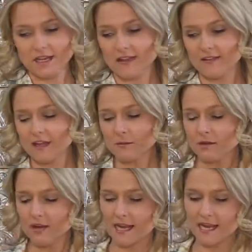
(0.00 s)
And then I'm going
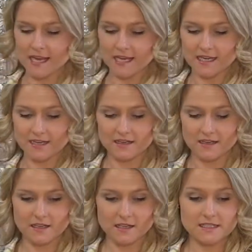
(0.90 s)
to add
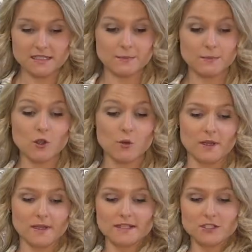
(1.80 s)
some
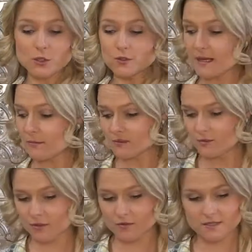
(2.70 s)
cumins. 2
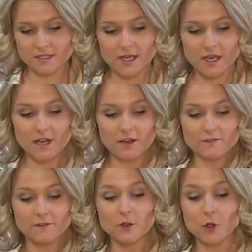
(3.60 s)
tablespoons of
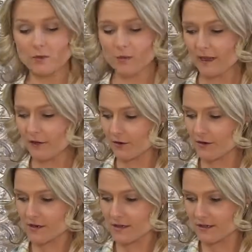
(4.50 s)
cumin powder.
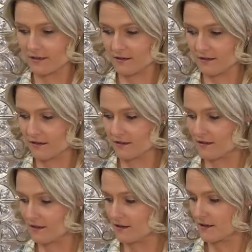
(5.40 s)

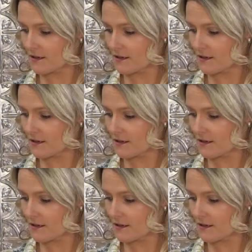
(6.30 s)
And